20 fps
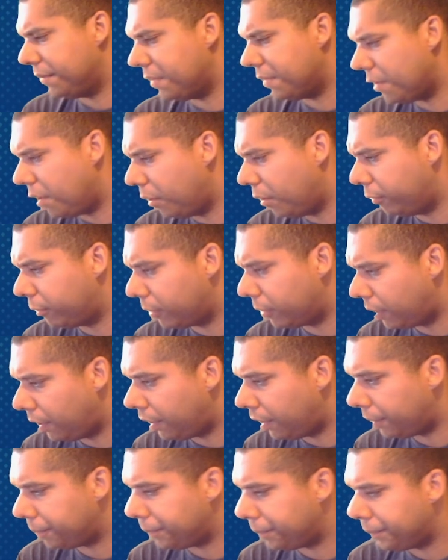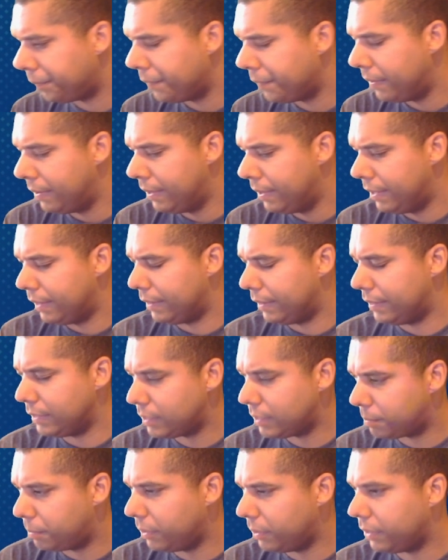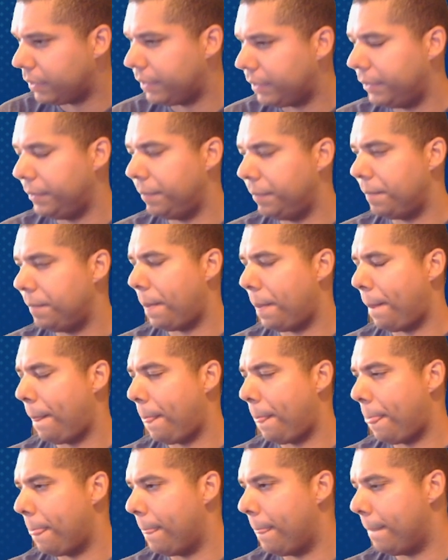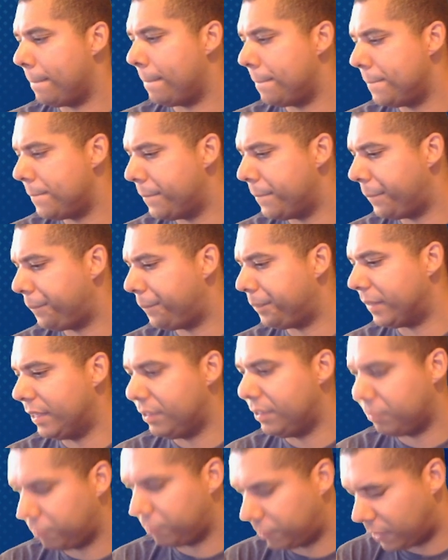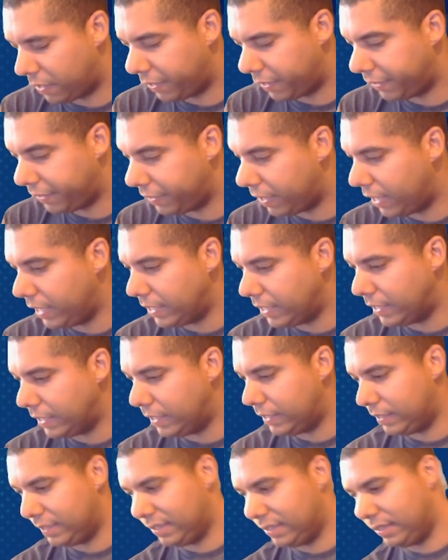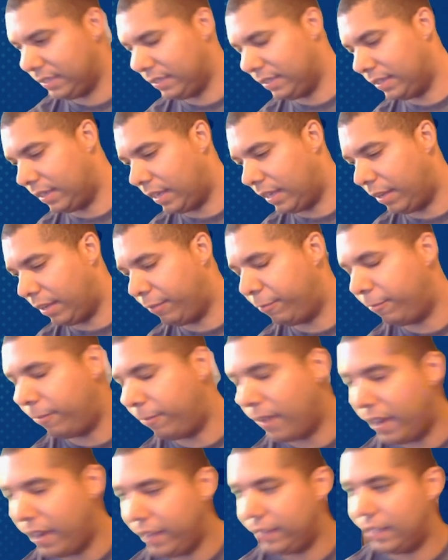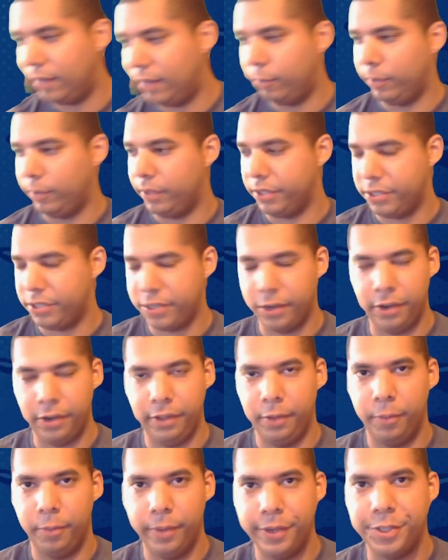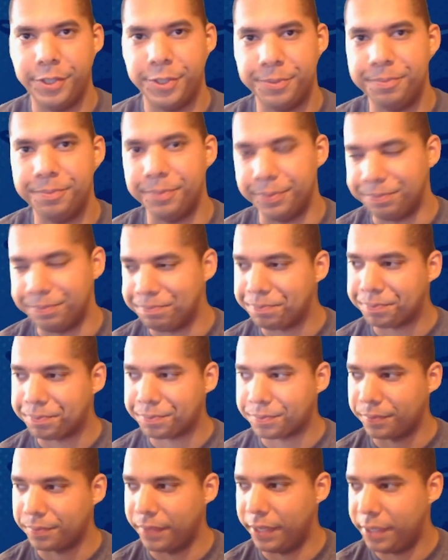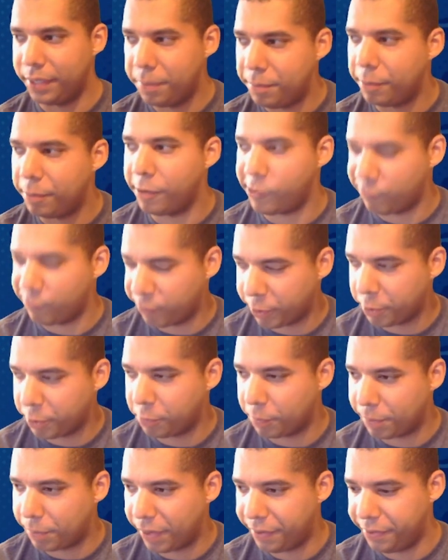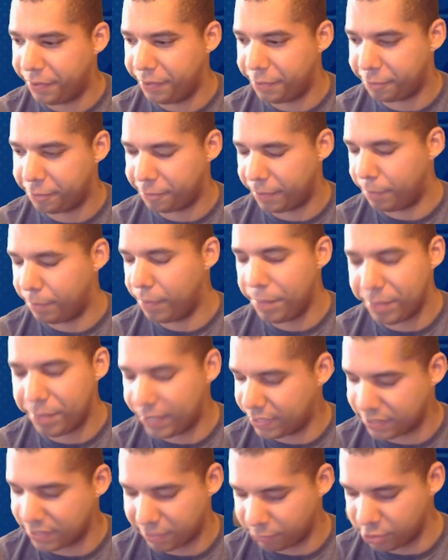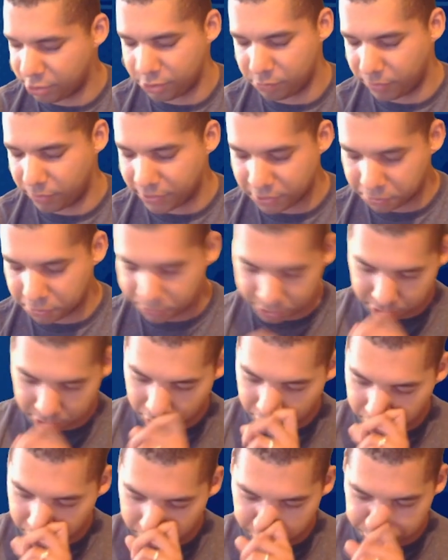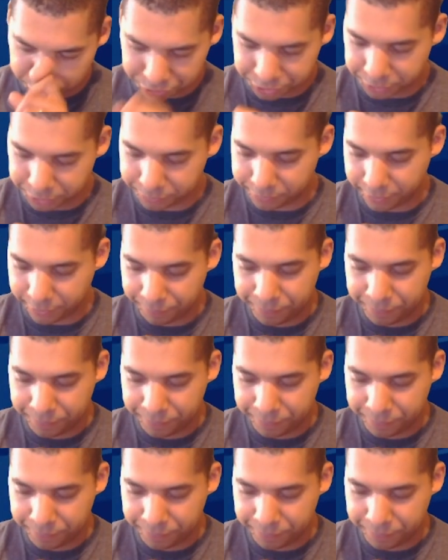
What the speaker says: overall, this book is fine. I find that with the Scarlet Witch, it can be very repetitive. And maybe because I've just read so much Scarlet Witch too, but